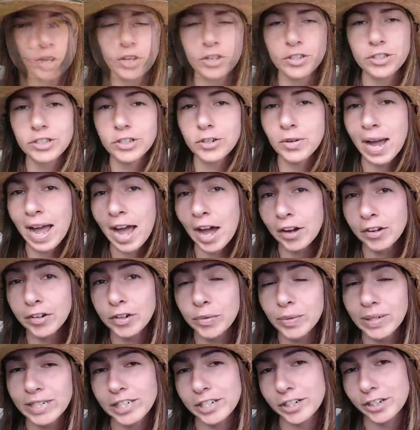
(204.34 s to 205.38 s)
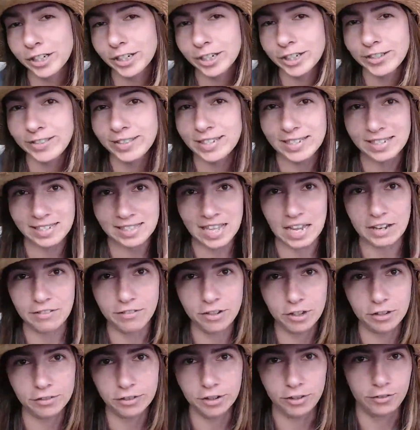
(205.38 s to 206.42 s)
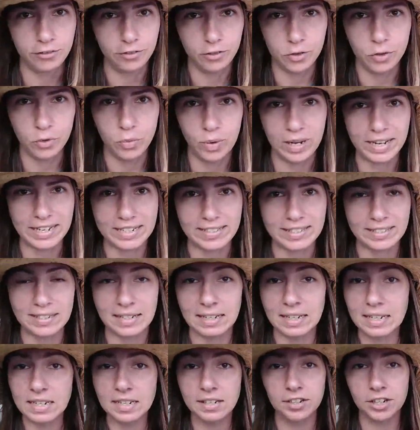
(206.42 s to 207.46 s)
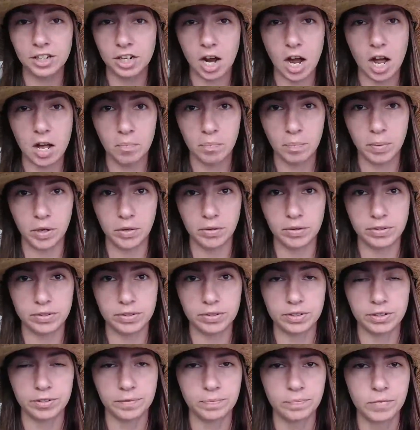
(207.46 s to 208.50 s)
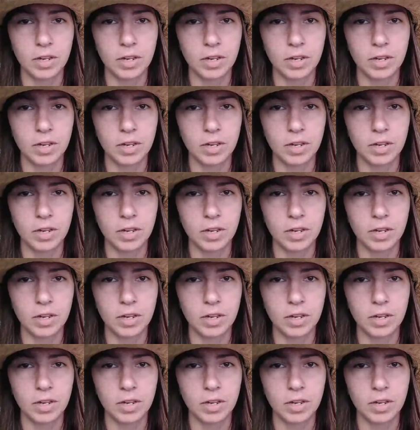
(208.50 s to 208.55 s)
So how do we turn this leftover food waste into compost?